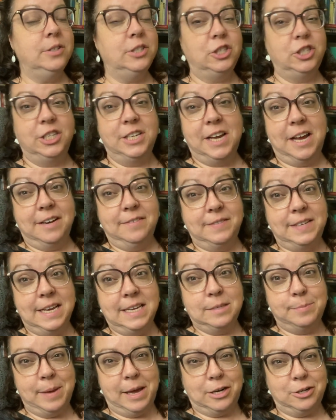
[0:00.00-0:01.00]
and she kind of
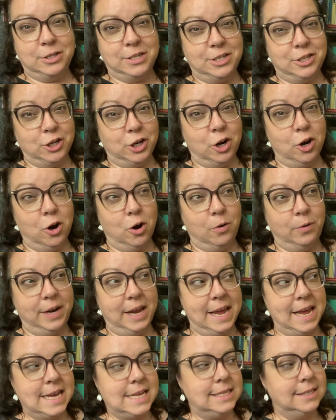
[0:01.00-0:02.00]
takes matters into her own
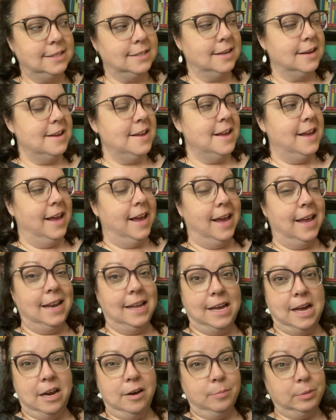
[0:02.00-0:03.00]
hands, and
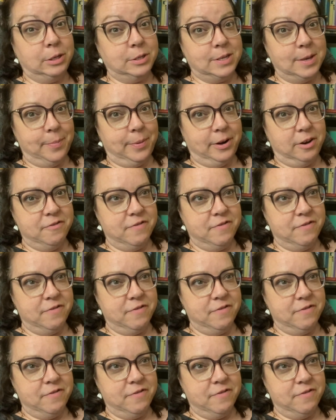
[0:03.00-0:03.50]
it kind of blows up in her